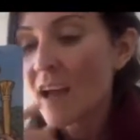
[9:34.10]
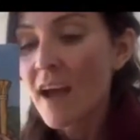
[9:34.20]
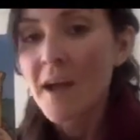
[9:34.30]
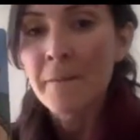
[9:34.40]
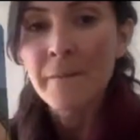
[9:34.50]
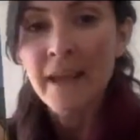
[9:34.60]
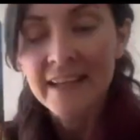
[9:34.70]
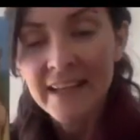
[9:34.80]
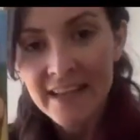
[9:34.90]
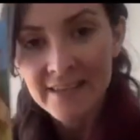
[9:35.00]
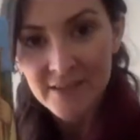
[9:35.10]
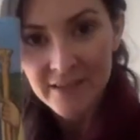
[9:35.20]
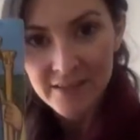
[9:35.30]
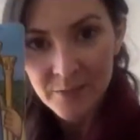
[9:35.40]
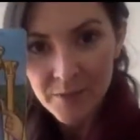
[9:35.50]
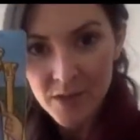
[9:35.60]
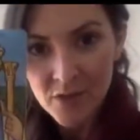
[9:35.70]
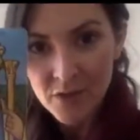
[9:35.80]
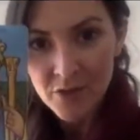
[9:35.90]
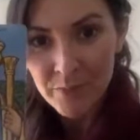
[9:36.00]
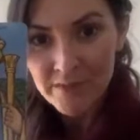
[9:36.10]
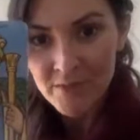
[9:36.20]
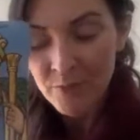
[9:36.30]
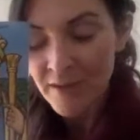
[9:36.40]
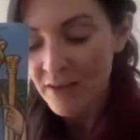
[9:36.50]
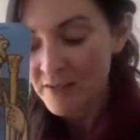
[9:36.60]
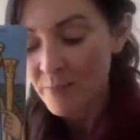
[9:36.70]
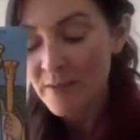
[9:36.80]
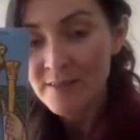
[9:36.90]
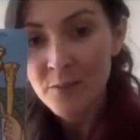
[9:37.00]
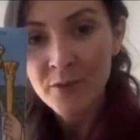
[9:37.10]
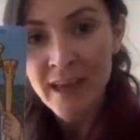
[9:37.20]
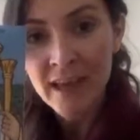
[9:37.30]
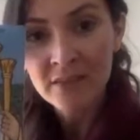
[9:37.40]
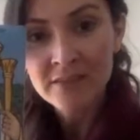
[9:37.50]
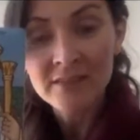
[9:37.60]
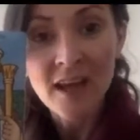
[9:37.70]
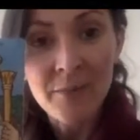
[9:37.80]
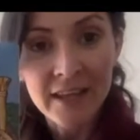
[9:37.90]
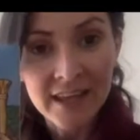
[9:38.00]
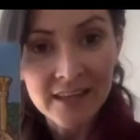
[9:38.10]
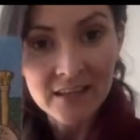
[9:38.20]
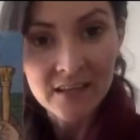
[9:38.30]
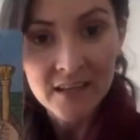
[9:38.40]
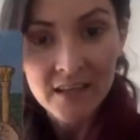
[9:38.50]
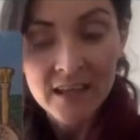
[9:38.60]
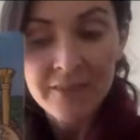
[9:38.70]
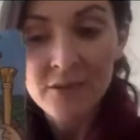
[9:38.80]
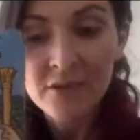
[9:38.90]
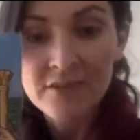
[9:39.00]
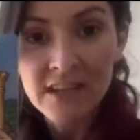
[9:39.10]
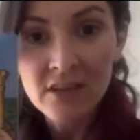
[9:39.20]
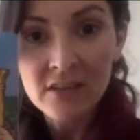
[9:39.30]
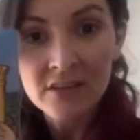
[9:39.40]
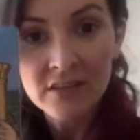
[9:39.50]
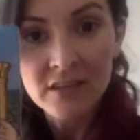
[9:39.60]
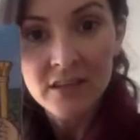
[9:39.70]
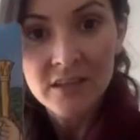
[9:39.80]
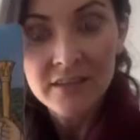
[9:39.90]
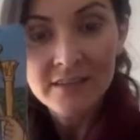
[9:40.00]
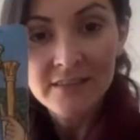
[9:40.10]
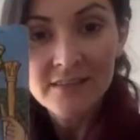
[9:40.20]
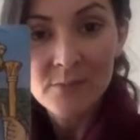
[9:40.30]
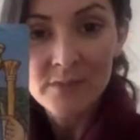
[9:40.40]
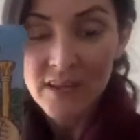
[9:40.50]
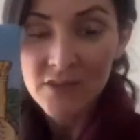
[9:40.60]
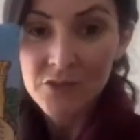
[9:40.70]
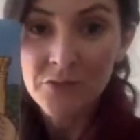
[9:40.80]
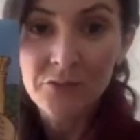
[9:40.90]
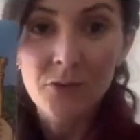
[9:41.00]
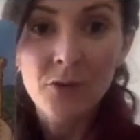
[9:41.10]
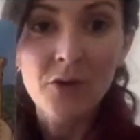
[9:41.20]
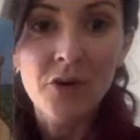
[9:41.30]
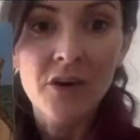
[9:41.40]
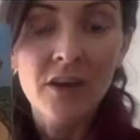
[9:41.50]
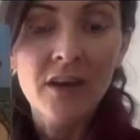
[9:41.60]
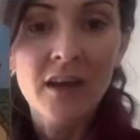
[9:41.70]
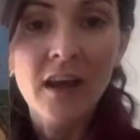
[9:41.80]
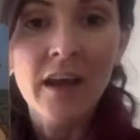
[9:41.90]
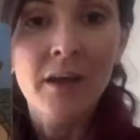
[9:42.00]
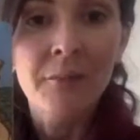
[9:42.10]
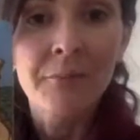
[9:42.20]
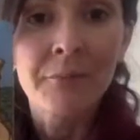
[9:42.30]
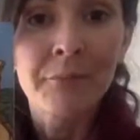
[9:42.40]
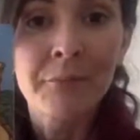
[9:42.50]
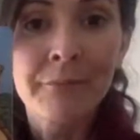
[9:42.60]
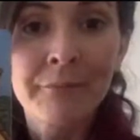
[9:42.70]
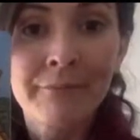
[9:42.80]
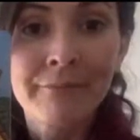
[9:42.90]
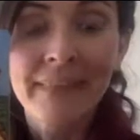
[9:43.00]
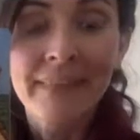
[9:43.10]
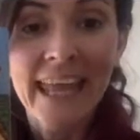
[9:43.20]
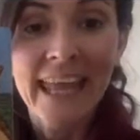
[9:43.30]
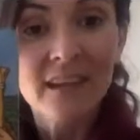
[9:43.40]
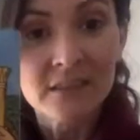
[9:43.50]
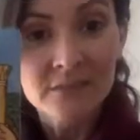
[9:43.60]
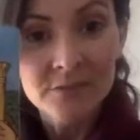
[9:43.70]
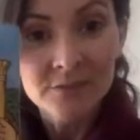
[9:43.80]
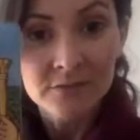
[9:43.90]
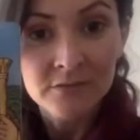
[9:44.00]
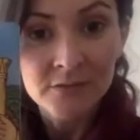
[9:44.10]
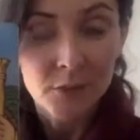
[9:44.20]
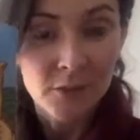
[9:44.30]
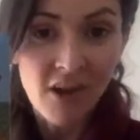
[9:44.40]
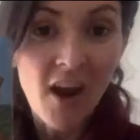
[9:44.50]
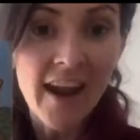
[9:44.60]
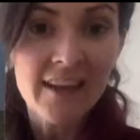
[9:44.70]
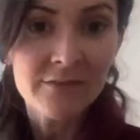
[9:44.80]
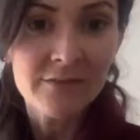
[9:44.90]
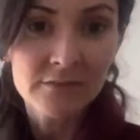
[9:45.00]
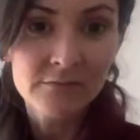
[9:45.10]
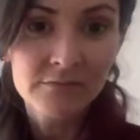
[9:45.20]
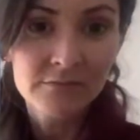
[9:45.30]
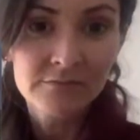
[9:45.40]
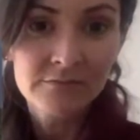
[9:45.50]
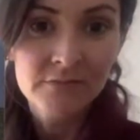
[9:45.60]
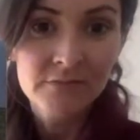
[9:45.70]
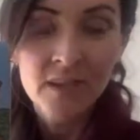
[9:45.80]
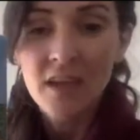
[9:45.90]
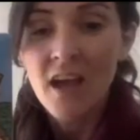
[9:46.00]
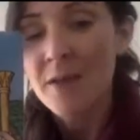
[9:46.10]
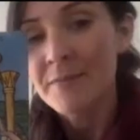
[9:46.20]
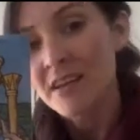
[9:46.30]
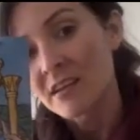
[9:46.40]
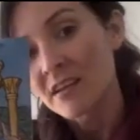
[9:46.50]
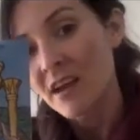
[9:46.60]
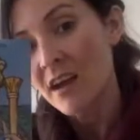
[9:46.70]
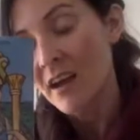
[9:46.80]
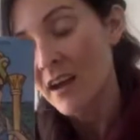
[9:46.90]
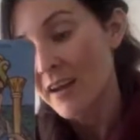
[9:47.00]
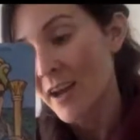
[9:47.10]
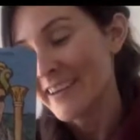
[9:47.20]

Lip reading: And again, so this could be you, could be someone else, could be someone else is coming in. If you're single, this is the potential for the King to arrive. I mean, I